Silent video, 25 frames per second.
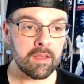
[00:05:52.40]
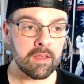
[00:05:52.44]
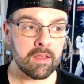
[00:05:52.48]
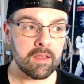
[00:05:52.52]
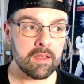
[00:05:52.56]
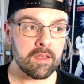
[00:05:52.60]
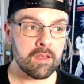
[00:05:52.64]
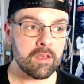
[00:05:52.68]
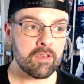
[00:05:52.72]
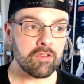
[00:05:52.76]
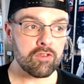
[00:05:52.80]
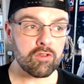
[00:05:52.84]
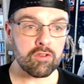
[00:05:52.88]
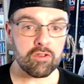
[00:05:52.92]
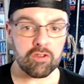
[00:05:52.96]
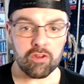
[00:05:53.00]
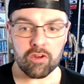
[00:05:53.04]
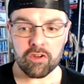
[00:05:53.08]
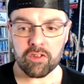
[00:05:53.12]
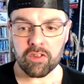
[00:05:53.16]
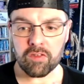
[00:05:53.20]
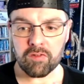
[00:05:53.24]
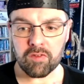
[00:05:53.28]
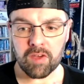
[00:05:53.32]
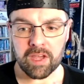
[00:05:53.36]
So during
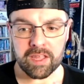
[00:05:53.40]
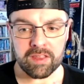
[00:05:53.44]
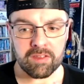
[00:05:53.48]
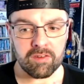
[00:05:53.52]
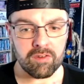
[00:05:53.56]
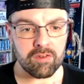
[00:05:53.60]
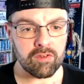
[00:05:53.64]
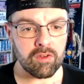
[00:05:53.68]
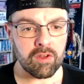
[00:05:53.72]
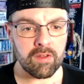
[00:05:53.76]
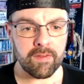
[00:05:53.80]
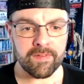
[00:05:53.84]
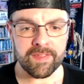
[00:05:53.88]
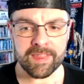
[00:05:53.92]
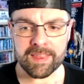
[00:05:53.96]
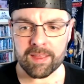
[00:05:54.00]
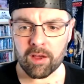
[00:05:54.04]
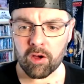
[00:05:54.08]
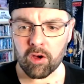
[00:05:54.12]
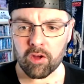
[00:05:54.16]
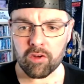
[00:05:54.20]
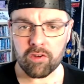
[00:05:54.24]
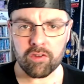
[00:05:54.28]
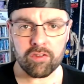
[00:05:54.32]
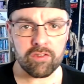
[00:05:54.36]
the fight, there's
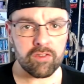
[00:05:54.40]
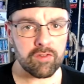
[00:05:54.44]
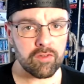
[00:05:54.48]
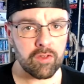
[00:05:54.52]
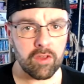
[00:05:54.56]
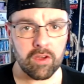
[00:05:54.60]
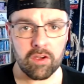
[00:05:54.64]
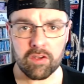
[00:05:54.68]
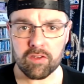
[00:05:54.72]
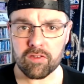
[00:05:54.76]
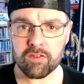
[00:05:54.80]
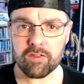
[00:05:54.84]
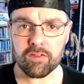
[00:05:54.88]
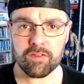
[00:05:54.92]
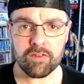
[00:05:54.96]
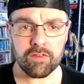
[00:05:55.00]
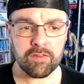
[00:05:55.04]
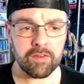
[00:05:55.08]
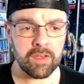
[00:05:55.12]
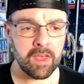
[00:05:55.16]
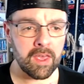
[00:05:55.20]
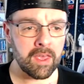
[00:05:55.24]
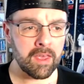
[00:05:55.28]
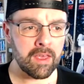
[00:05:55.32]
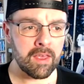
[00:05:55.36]
hundreds of thousands of
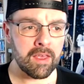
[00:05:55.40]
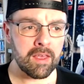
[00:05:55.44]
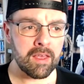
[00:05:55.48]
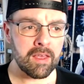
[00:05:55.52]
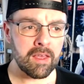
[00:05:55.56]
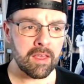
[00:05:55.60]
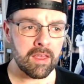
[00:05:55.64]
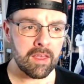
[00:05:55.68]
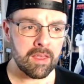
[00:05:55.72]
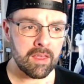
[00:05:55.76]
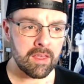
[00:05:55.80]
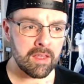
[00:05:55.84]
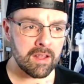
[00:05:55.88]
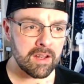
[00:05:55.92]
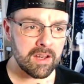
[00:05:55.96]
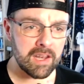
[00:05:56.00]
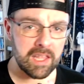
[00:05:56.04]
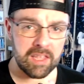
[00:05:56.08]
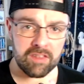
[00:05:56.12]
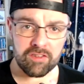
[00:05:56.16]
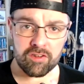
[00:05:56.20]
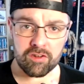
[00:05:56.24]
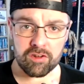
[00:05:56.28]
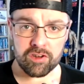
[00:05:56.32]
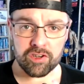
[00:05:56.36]

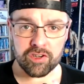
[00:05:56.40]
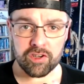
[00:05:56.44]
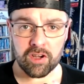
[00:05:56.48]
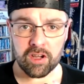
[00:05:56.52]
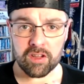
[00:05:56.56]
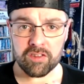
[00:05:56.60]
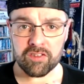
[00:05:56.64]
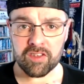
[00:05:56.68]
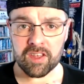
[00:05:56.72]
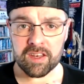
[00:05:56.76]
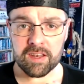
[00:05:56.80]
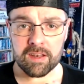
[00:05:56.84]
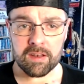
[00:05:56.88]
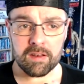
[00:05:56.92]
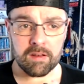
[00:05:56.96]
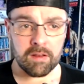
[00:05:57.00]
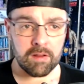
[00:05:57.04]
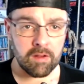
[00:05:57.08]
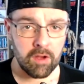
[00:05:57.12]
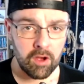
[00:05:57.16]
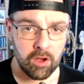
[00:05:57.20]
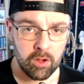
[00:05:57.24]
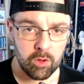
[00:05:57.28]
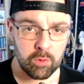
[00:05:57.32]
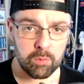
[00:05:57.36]
laser shots hitting
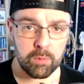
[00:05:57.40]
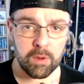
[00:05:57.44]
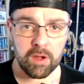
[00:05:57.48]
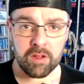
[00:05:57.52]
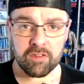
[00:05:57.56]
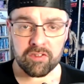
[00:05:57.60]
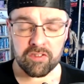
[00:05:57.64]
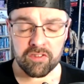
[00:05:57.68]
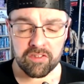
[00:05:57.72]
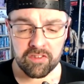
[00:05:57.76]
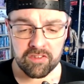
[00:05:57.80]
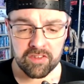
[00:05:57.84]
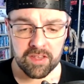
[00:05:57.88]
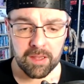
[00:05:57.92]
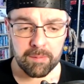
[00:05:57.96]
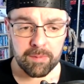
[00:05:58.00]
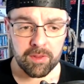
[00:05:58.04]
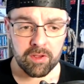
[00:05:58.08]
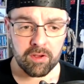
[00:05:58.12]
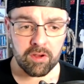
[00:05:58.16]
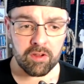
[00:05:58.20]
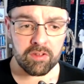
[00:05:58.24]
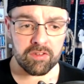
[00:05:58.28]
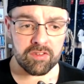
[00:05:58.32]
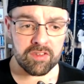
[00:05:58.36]
Autobots and
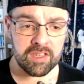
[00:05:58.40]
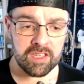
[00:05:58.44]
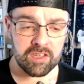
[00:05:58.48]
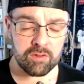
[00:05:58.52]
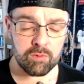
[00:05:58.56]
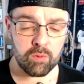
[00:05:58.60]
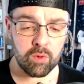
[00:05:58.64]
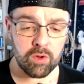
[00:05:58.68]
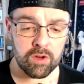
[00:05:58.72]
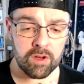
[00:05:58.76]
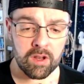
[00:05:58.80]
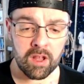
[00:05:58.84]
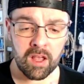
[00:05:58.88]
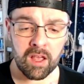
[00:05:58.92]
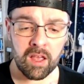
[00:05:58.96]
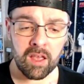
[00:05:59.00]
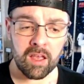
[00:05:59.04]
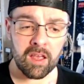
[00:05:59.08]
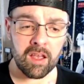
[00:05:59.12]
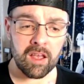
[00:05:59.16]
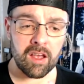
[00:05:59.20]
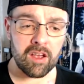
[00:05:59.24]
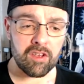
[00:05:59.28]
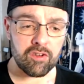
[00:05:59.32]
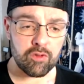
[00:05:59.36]
Decepticons, and each one
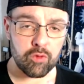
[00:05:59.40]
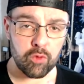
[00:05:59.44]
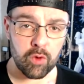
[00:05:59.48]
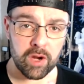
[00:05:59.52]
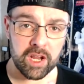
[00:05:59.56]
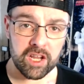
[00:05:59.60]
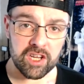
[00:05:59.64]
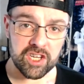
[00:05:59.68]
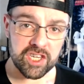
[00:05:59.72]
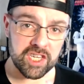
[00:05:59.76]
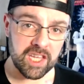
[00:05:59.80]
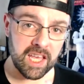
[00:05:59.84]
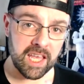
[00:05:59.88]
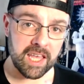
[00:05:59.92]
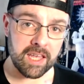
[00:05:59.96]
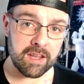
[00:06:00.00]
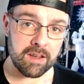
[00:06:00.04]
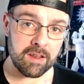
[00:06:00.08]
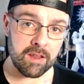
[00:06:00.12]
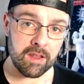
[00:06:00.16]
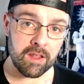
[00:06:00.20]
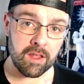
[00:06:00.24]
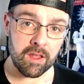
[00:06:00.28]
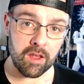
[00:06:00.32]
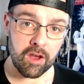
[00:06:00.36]
is ricocheting
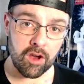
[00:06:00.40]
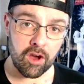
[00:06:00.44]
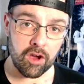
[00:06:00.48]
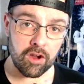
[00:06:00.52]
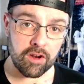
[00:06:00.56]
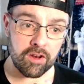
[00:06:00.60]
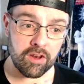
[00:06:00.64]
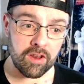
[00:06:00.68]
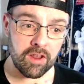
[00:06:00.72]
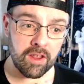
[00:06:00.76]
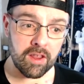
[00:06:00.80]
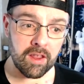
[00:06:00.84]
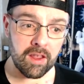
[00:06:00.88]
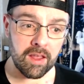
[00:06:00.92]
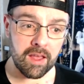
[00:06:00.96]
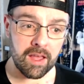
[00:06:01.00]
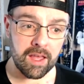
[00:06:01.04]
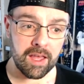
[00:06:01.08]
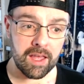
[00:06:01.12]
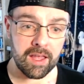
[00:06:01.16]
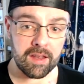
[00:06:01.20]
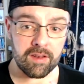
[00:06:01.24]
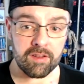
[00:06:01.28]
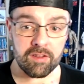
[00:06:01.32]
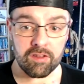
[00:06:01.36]
out
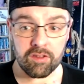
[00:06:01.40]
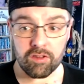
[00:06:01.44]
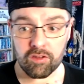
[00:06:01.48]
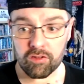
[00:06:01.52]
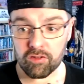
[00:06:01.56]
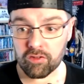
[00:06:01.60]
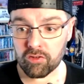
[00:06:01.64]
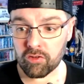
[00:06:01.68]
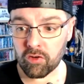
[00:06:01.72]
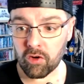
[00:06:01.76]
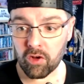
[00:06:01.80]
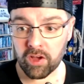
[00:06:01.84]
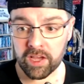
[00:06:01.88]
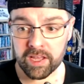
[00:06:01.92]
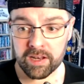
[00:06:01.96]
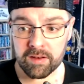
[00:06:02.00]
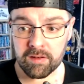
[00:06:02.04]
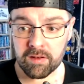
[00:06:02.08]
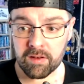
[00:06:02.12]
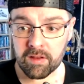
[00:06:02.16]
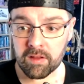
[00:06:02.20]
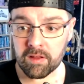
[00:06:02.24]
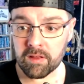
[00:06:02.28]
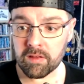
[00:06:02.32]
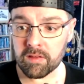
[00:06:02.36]
and destroying
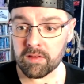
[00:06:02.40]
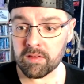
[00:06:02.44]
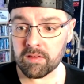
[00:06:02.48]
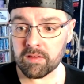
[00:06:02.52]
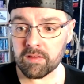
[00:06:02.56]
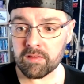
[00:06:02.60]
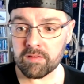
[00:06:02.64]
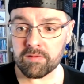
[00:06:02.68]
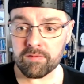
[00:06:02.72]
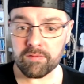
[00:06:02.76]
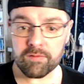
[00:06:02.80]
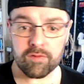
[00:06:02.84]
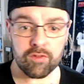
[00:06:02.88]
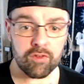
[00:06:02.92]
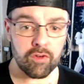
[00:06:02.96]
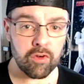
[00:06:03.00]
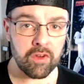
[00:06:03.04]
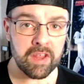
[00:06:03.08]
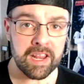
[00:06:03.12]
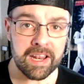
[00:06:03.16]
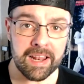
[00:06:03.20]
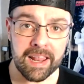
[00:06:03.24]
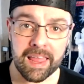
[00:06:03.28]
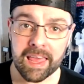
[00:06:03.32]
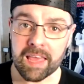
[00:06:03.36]
tree
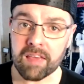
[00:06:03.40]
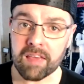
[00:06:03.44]
life